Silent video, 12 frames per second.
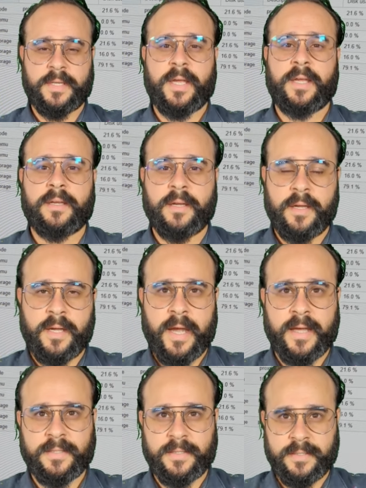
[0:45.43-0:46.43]
gig
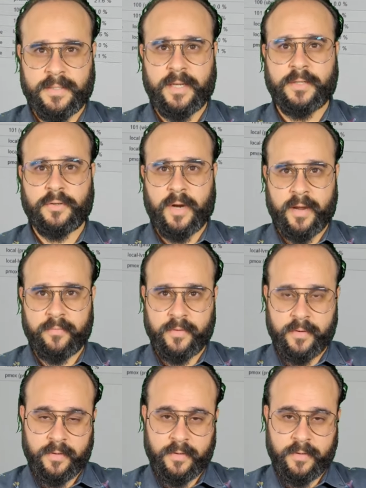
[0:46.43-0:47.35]
SSD drive,